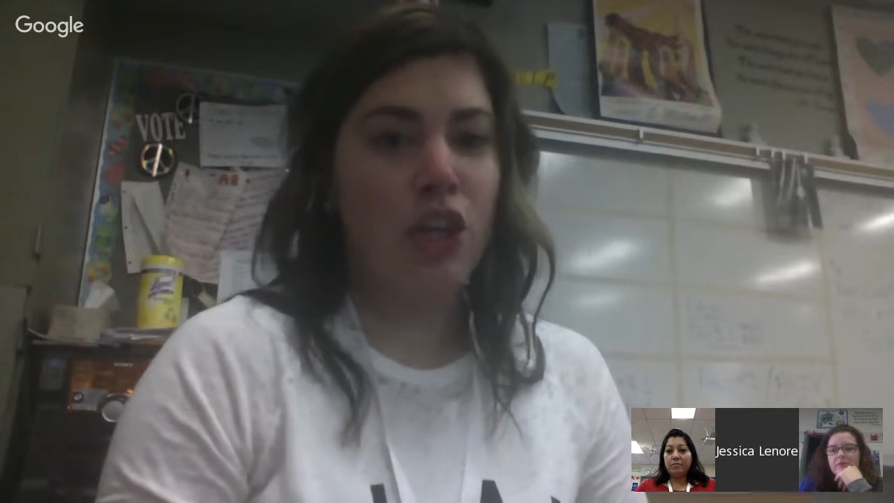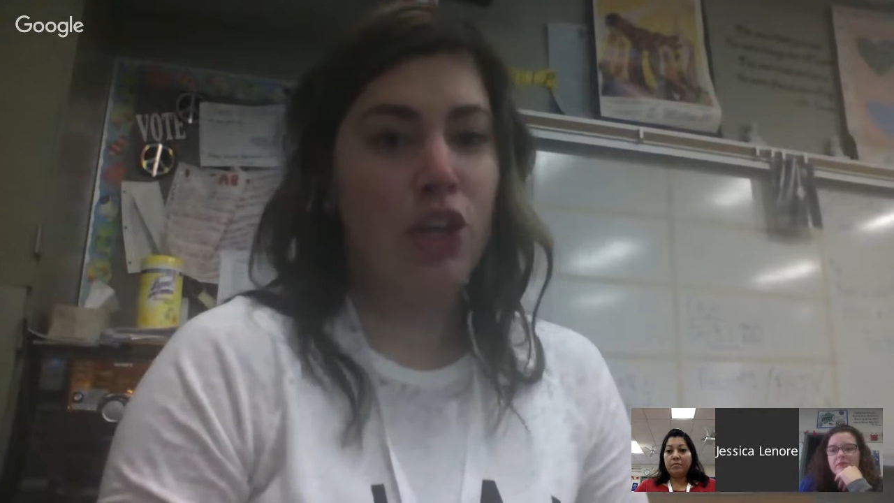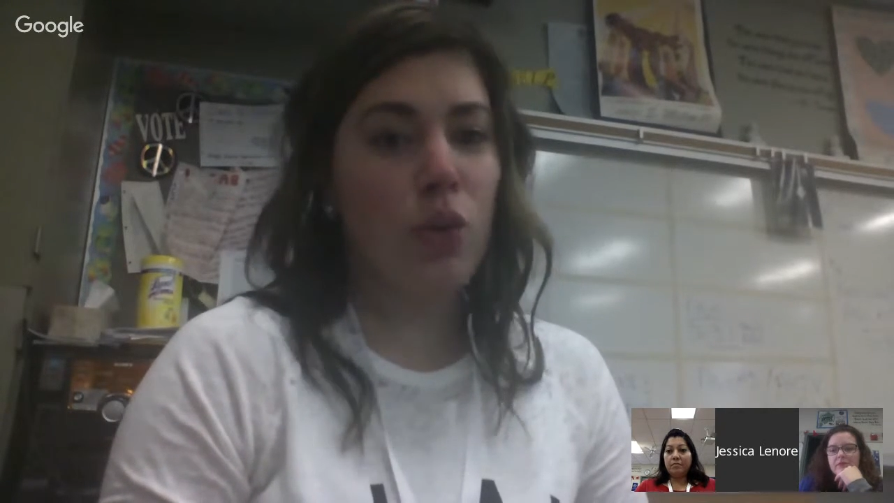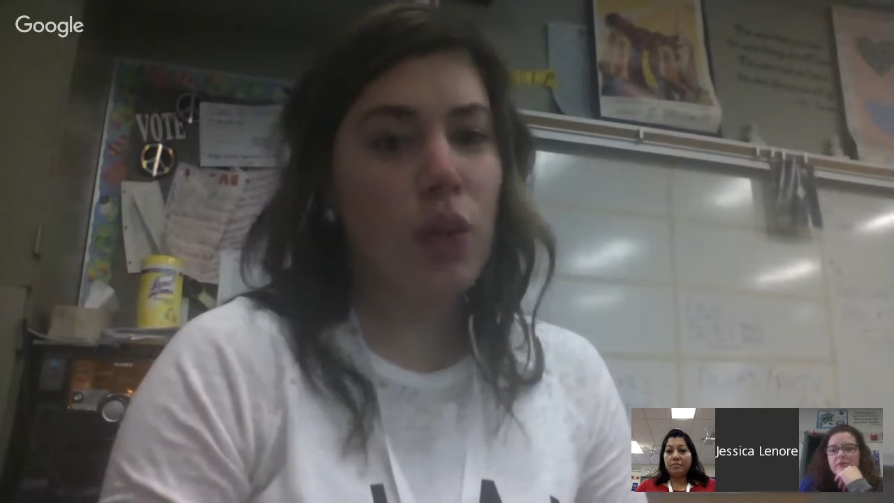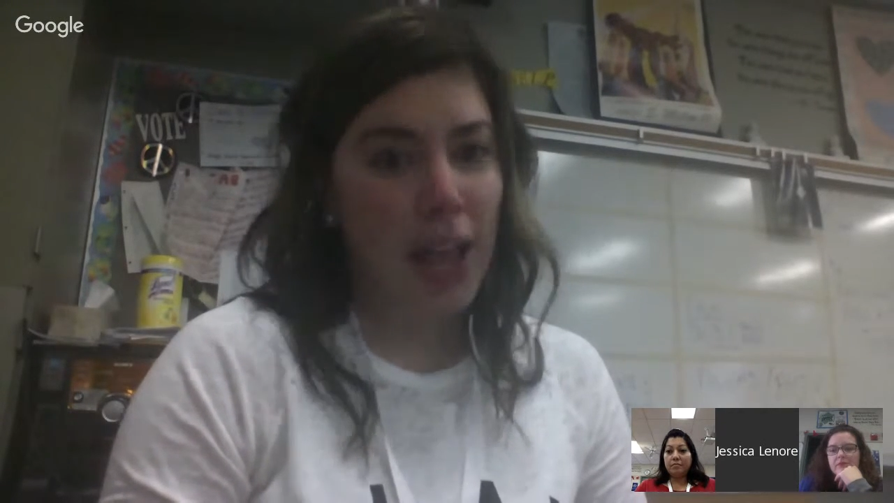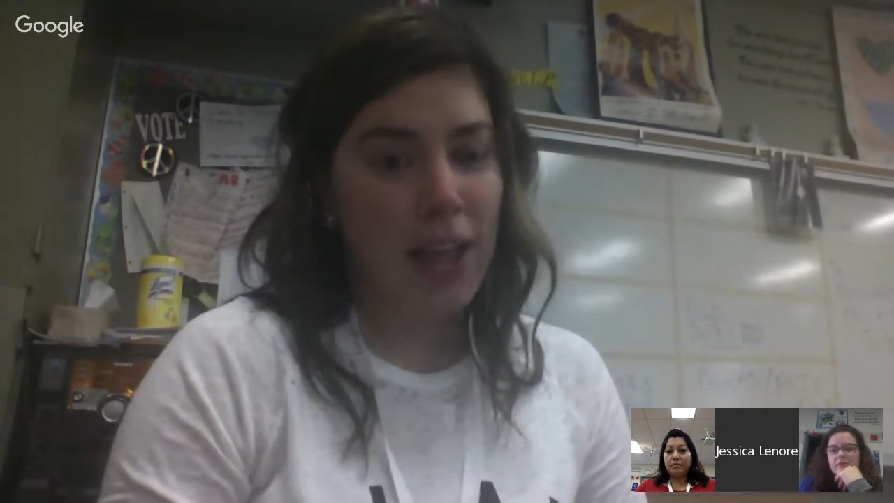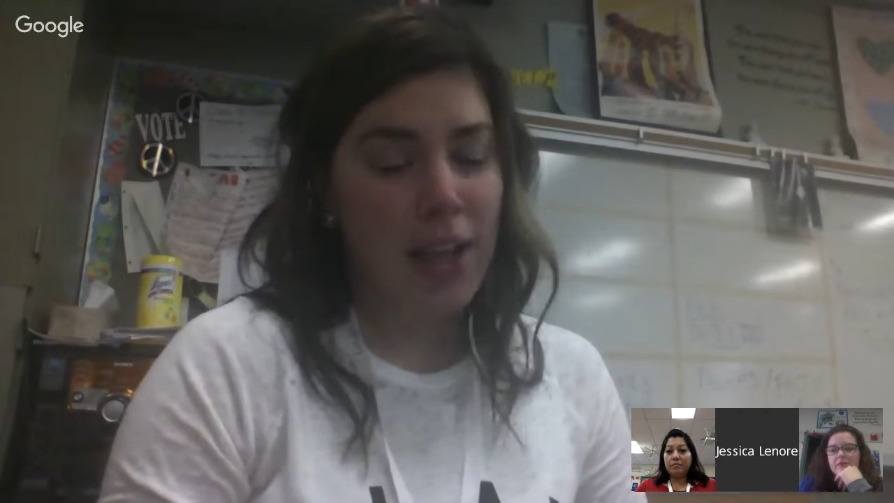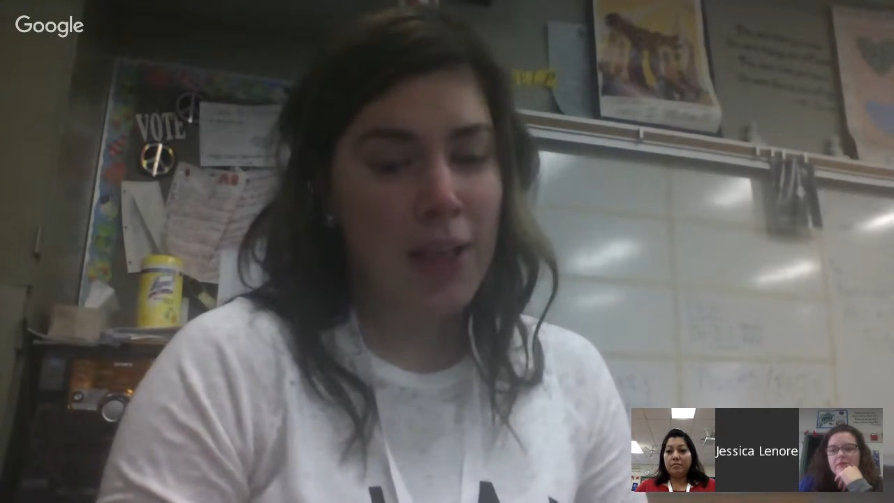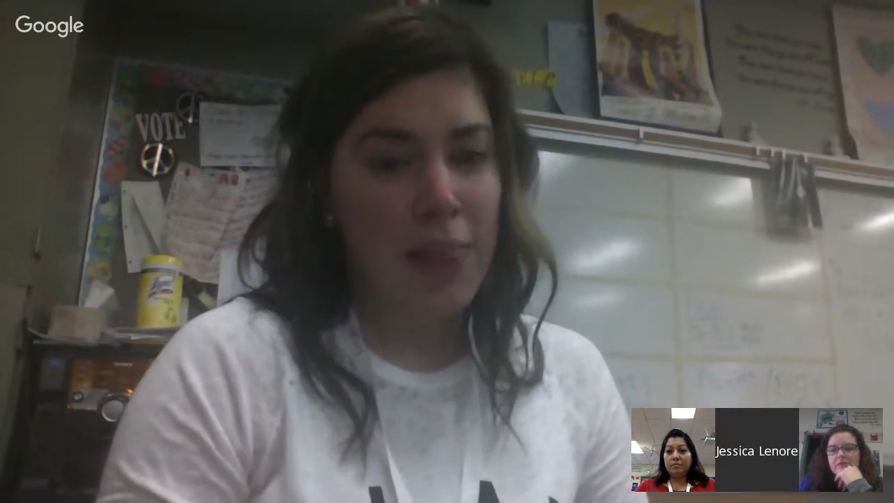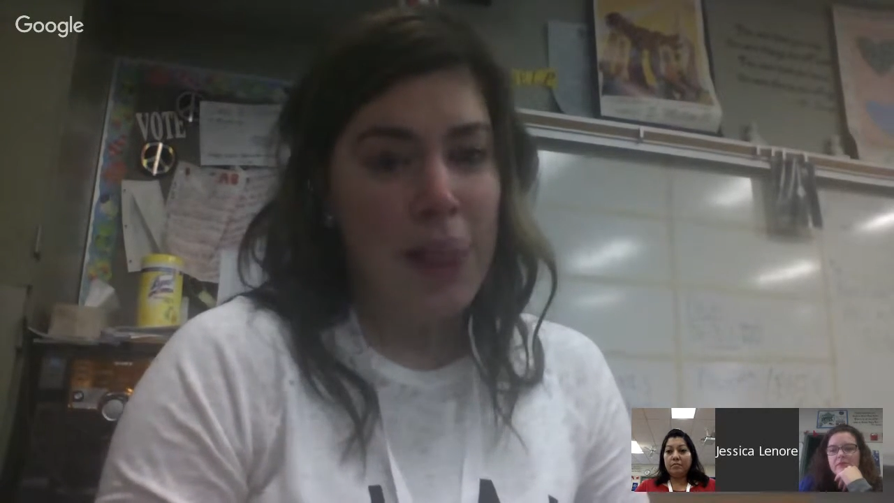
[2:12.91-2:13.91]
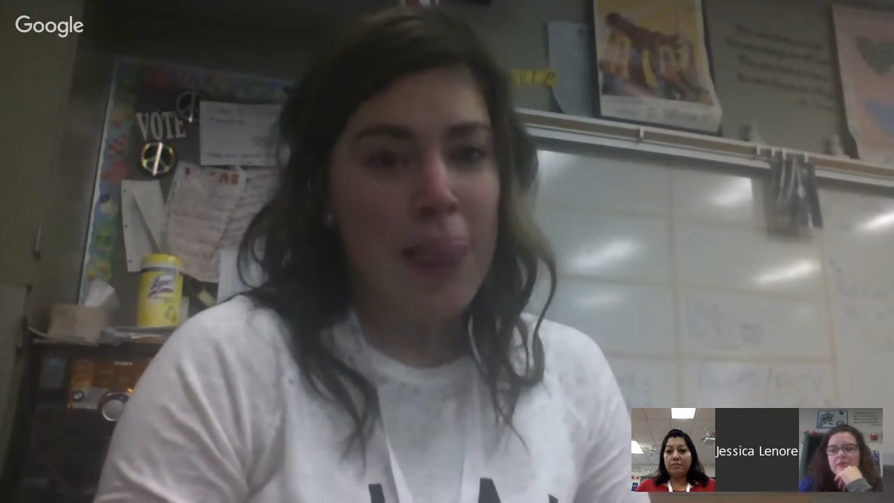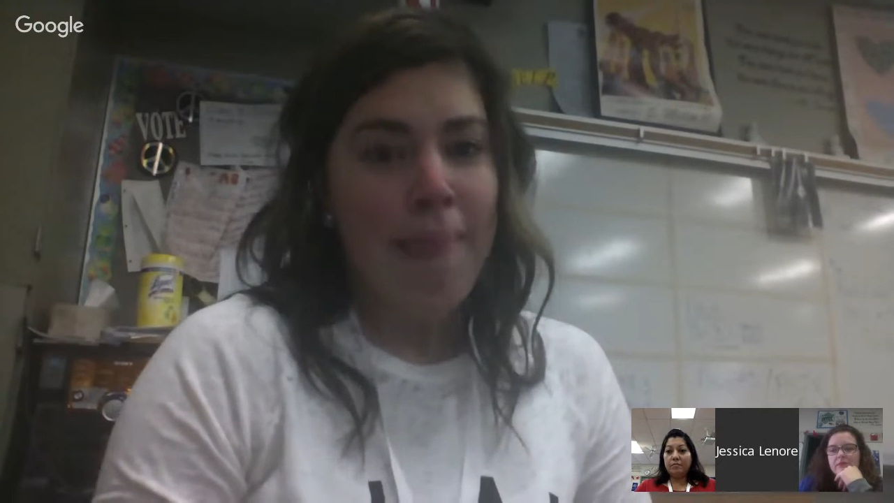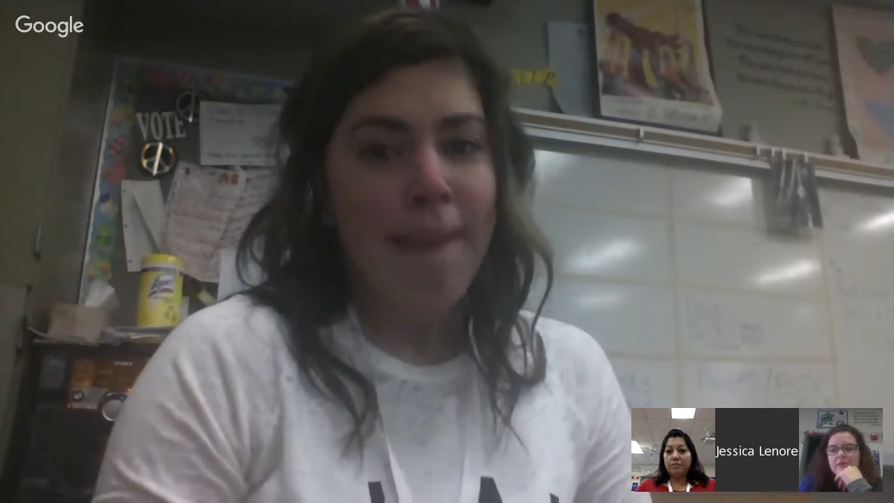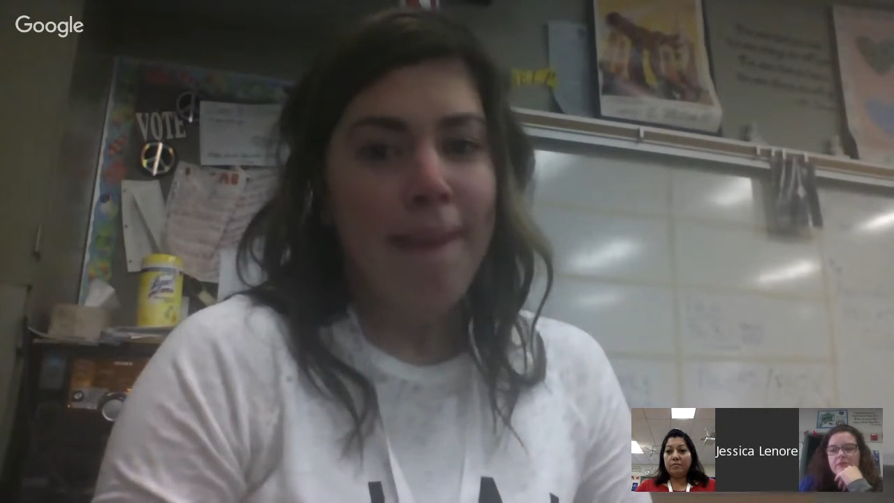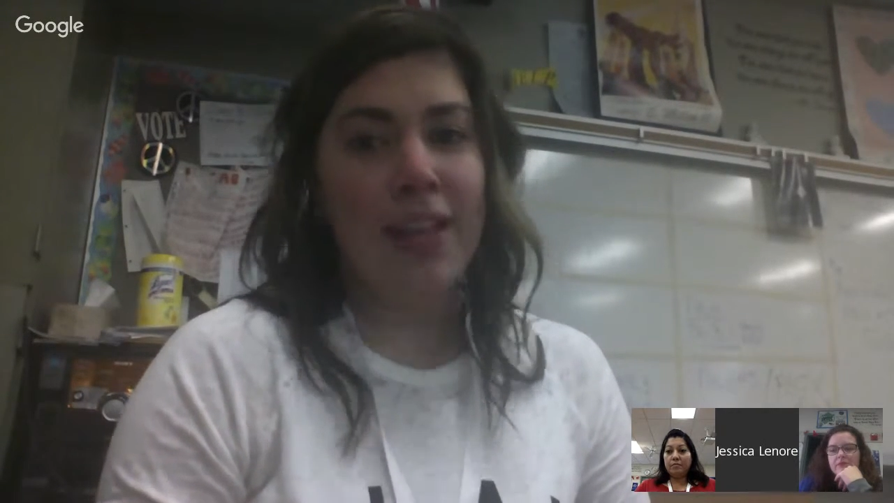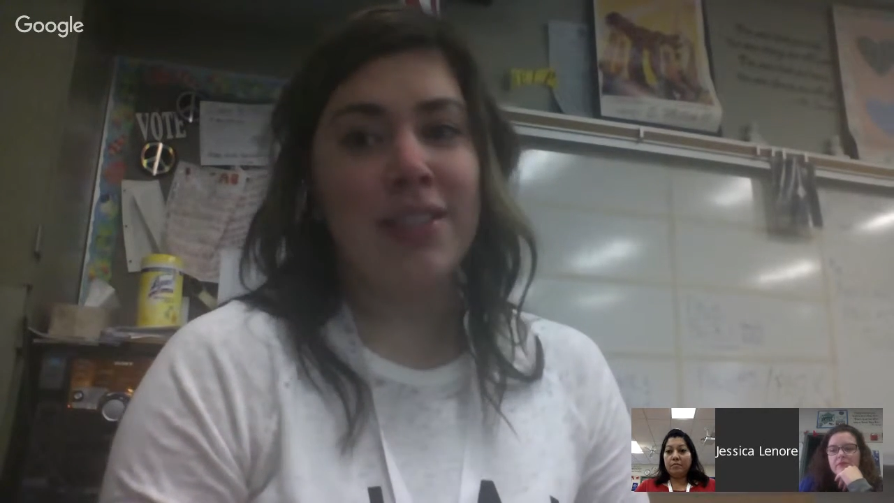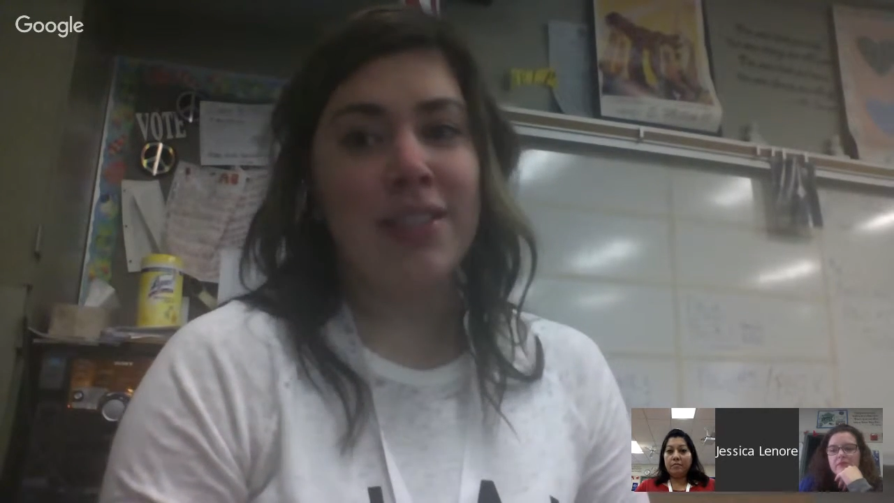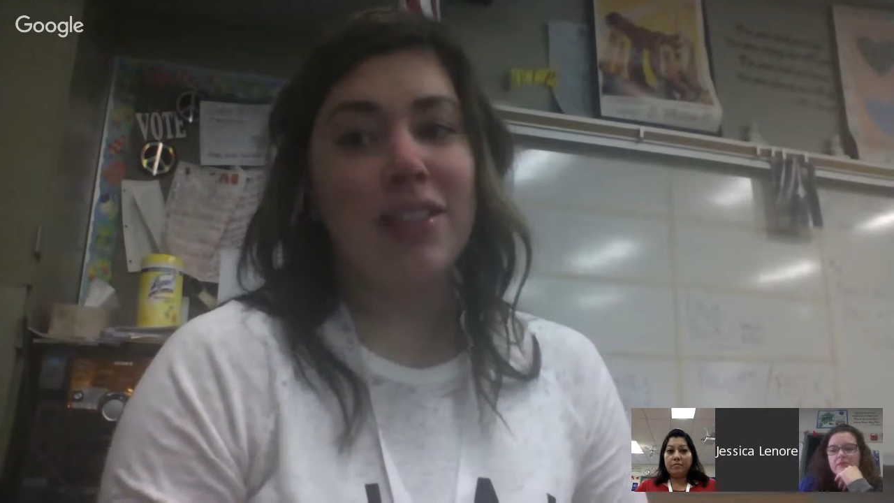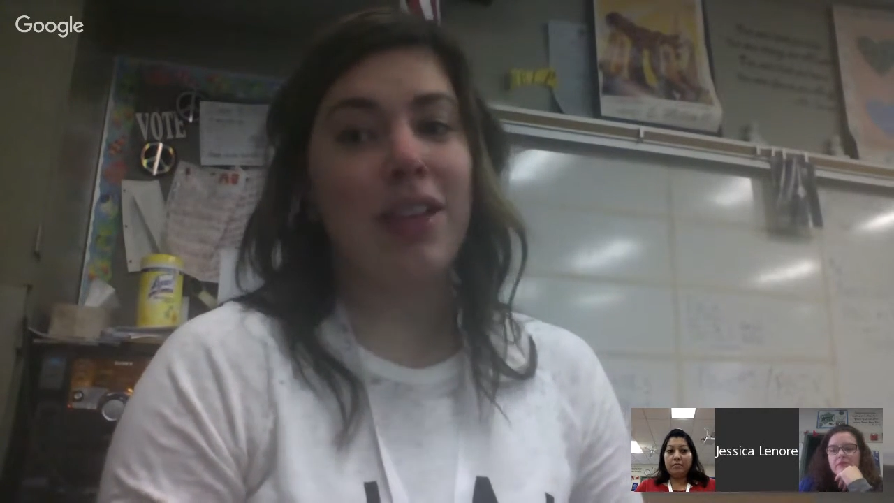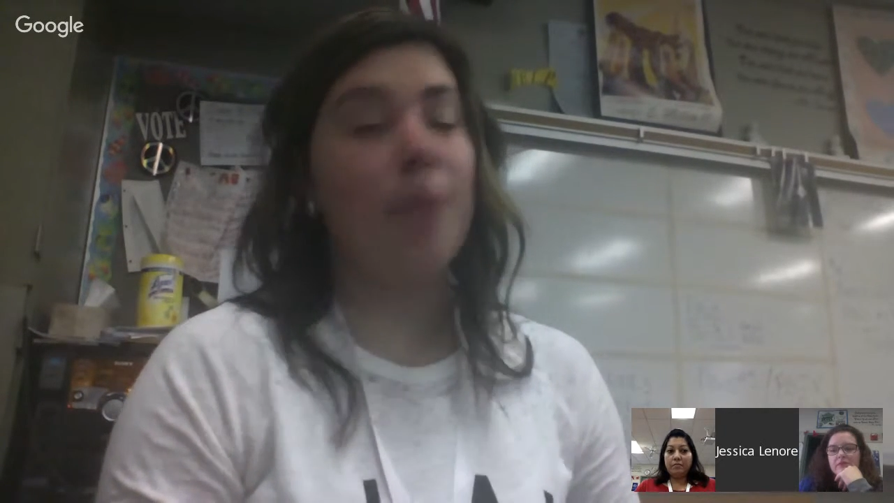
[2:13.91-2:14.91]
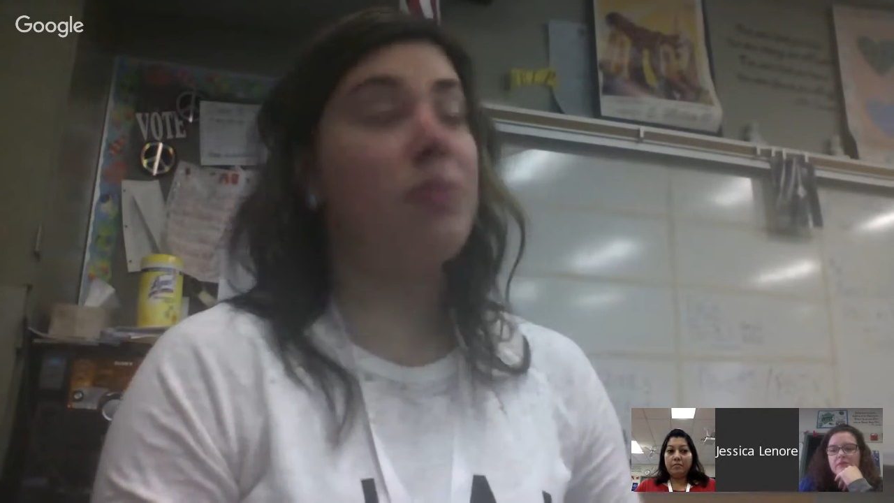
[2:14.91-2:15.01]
The Q&A is